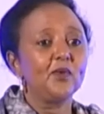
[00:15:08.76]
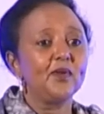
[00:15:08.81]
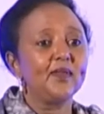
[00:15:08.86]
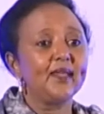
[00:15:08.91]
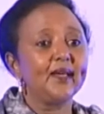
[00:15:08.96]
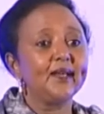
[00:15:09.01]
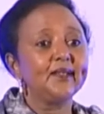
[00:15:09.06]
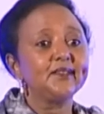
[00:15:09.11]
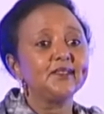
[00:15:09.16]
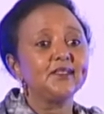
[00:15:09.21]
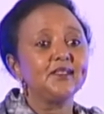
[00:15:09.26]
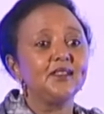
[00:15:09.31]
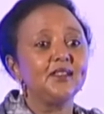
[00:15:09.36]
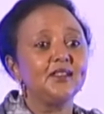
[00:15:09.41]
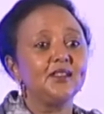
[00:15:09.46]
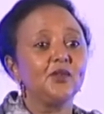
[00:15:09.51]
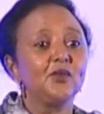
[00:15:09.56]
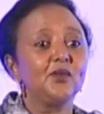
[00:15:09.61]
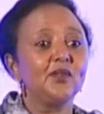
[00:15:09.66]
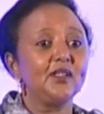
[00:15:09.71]
with that.
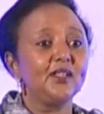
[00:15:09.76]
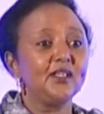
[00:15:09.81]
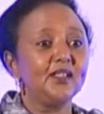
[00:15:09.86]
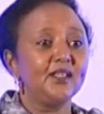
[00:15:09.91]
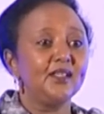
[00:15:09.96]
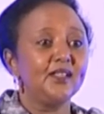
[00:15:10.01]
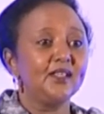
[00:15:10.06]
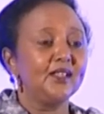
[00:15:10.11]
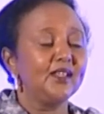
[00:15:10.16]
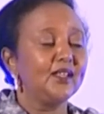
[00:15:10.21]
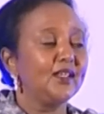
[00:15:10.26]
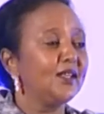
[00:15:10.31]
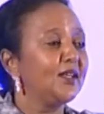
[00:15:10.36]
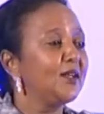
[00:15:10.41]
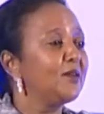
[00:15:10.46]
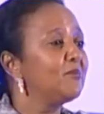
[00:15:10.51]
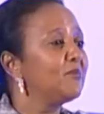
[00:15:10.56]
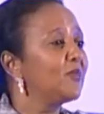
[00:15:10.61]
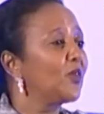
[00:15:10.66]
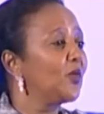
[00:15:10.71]
The only
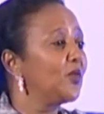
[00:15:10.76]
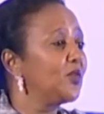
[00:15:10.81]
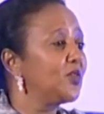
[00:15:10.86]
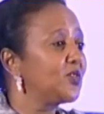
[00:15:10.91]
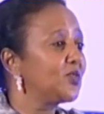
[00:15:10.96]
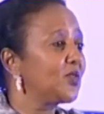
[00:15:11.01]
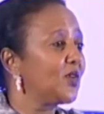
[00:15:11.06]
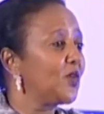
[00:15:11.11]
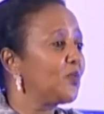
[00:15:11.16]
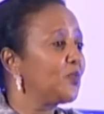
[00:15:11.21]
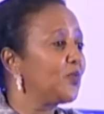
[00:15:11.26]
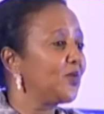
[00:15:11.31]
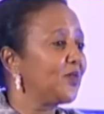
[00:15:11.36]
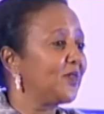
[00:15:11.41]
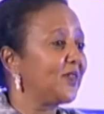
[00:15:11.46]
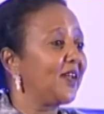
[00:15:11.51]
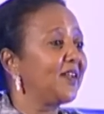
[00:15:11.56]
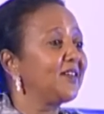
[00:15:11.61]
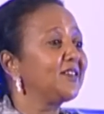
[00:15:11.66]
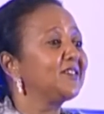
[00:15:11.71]
condition I'd put
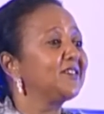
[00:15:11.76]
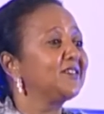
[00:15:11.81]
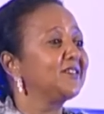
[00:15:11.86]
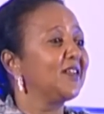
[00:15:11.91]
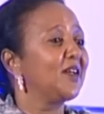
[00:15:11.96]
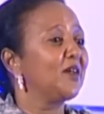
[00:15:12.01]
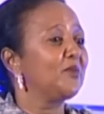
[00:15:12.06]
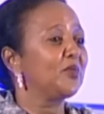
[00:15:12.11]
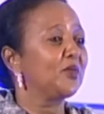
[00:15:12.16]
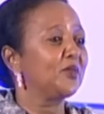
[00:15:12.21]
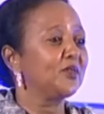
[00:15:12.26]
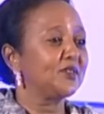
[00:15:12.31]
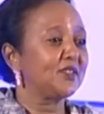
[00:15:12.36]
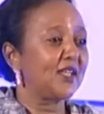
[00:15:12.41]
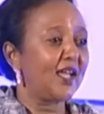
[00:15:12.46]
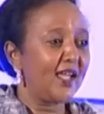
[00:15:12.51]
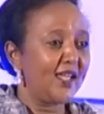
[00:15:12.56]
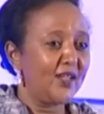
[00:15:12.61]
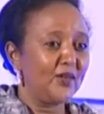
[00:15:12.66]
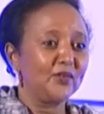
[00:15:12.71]
on that, because
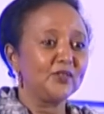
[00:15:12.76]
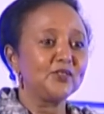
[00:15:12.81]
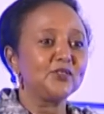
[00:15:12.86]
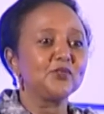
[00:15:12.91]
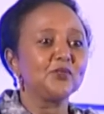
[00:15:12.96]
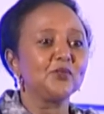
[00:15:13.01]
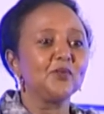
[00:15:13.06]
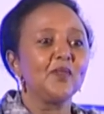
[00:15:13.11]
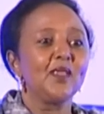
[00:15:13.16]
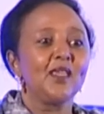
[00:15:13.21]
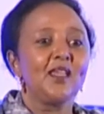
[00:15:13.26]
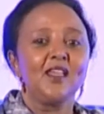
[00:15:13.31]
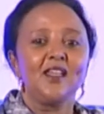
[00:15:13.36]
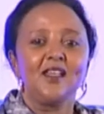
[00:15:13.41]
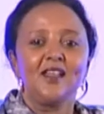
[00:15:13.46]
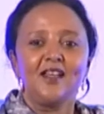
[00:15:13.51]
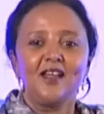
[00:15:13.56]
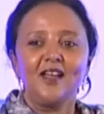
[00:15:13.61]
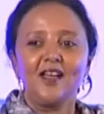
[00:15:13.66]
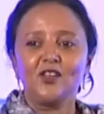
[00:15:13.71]
I also,
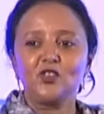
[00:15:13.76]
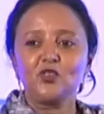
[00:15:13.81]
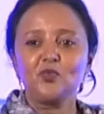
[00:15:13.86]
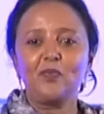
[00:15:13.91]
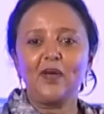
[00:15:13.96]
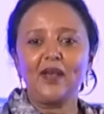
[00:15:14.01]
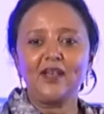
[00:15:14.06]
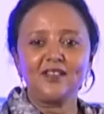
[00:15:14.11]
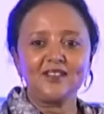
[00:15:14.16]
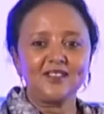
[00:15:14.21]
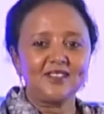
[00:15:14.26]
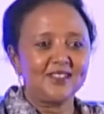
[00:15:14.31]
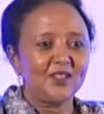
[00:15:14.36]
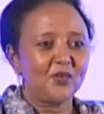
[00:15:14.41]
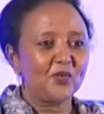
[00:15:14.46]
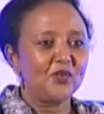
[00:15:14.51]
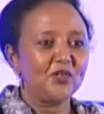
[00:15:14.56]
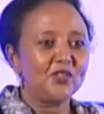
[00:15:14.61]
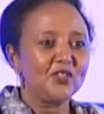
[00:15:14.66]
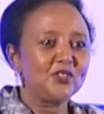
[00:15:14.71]
to balance the
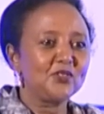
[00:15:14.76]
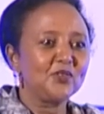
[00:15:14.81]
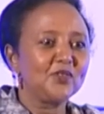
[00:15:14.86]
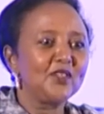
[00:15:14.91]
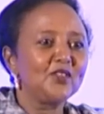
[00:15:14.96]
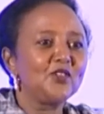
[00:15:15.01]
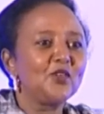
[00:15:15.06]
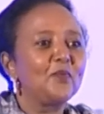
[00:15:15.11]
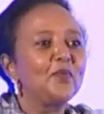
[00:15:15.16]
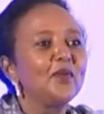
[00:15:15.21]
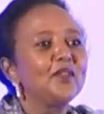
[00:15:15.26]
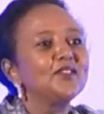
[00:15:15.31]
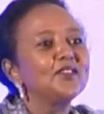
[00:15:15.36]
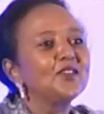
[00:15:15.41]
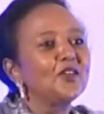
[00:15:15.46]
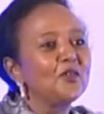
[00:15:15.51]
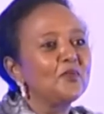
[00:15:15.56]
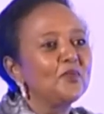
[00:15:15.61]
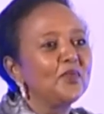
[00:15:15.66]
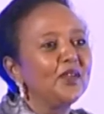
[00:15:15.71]
condition that you're
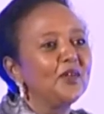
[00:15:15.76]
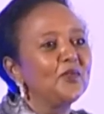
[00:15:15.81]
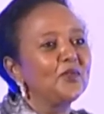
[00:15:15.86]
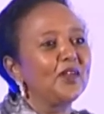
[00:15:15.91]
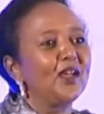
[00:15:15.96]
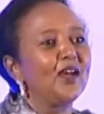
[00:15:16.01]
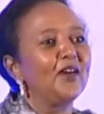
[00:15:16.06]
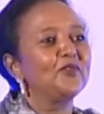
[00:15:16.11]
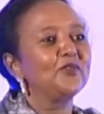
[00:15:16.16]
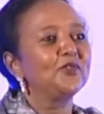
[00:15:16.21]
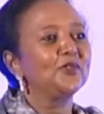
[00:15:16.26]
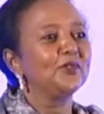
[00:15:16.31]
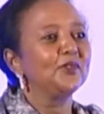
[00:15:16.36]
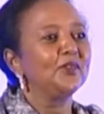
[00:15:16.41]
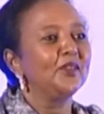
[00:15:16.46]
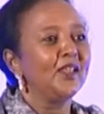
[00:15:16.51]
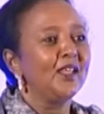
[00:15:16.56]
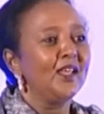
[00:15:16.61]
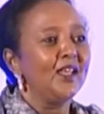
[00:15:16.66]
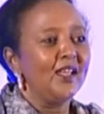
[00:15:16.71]
placing on me, would have to
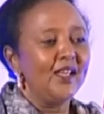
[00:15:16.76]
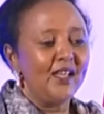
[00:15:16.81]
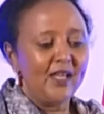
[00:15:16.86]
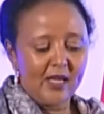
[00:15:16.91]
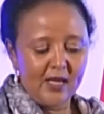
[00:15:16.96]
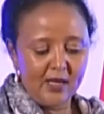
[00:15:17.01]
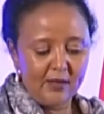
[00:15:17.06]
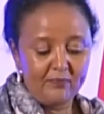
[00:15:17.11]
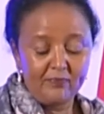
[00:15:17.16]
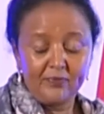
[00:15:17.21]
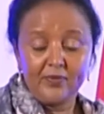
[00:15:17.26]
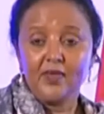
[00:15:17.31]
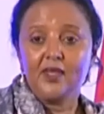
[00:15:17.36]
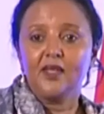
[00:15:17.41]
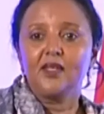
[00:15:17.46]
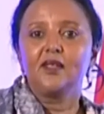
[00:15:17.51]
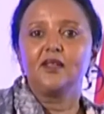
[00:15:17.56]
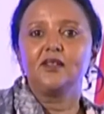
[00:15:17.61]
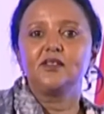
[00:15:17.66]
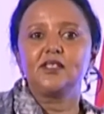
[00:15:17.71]

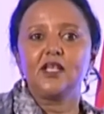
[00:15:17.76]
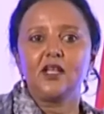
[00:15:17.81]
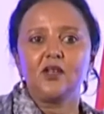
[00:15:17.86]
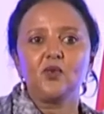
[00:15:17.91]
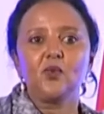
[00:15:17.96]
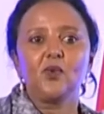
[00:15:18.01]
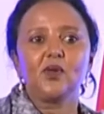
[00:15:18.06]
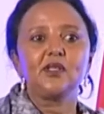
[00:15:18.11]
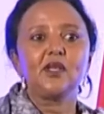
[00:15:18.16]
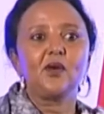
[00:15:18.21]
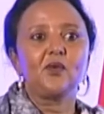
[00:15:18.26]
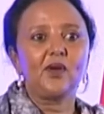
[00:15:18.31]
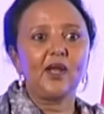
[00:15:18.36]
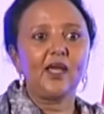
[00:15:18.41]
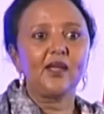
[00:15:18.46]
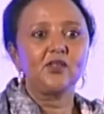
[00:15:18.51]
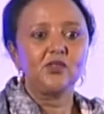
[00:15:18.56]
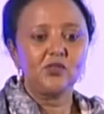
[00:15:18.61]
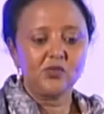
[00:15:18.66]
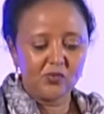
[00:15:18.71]
tell you what I would
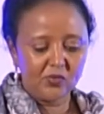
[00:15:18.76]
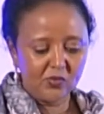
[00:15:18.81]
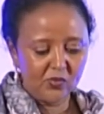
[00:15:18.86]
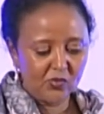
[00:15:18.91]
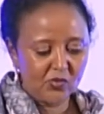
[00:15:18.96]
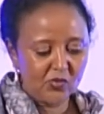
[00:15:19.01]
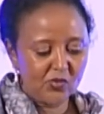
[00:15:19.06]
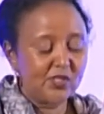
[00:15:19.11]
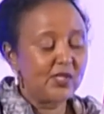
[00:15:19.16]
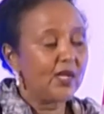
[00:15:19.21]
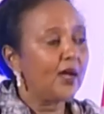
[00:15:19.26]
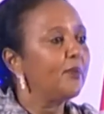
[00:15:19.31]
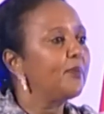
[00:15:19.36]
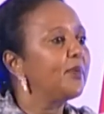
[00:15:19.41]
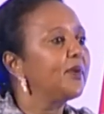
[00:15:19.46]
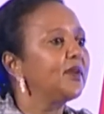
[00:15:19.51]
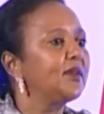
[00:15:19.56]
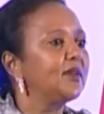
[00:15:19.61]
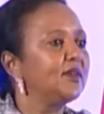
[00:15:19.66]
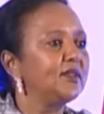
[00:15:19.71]
like to see
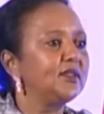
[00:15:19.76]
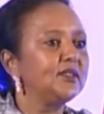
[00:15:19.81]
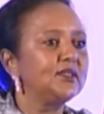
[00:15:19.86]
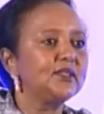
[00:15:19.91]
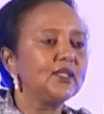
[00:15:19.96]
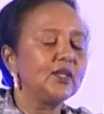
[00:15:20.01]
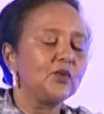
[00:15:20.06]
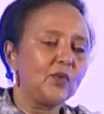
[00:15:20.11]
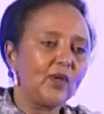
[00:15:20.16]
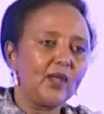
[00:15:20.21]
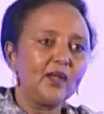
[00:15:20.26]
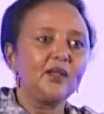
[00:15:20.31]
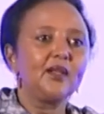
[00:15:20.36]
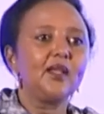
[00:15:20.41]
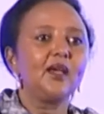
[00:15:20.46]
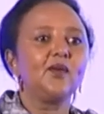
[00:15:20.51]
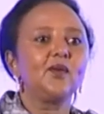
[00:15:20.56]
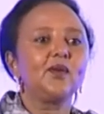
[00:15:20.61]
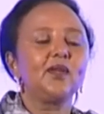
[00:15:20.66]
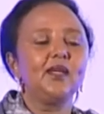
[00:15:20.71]
happen. And they said, well,
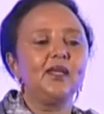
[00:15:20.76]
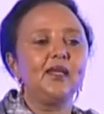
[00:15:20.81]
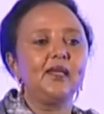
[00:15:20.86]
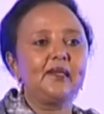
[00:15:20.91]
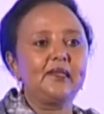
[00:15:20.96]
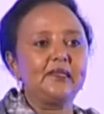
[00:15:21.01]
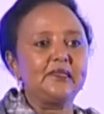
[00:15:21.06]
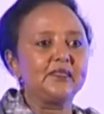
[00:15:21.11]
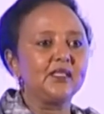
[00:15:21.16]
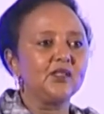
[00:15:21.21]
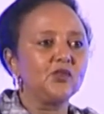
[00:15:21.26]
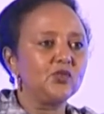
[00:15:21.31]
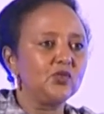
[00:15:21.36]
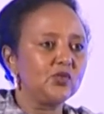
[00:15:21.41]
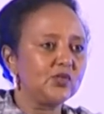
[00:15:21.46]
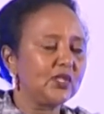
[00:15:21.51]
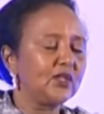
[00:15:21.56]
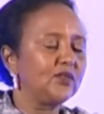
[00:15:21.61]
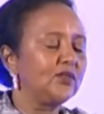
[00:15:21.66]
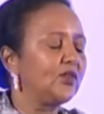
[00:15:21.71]
okay. And I said, you
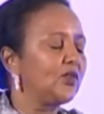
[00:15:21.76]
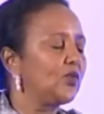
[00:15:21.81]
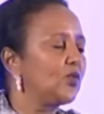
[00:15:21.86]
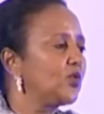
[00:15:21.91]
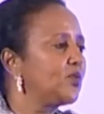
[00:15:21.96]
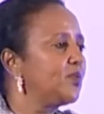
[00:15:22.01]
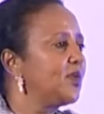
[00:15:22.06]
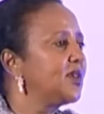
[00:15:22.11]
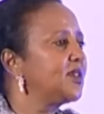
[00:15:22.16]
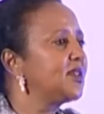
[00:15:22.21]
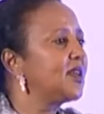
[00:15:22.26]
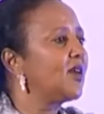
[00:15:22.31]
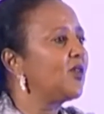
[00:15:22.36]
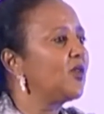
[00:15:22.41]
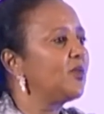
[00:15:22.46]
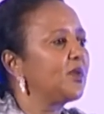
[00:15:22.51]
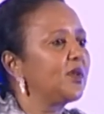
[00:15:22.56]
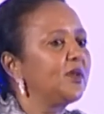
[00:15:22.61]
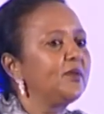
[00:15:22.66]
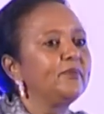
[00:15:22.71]
start the recruitment in
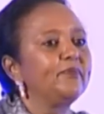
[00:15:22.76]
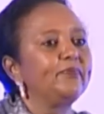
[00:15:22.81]
Nairobi.